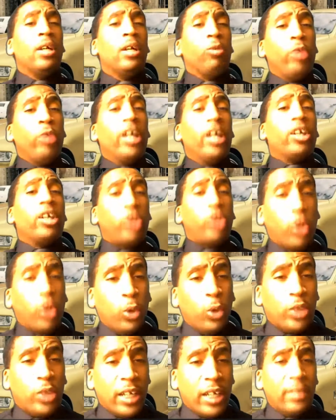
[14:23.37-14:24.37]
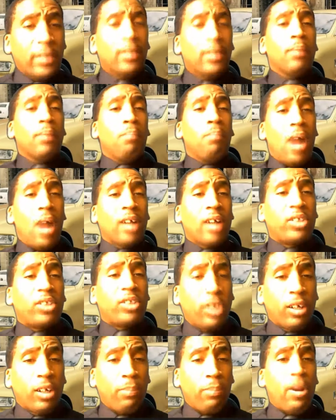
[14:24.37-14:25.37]
we're using Mark
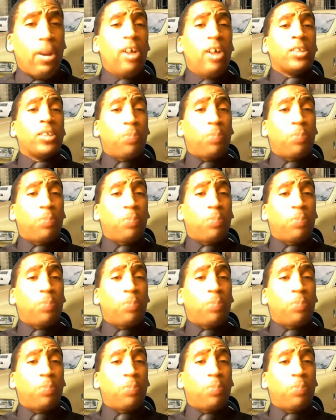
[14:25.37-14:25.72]
Zuckerberg's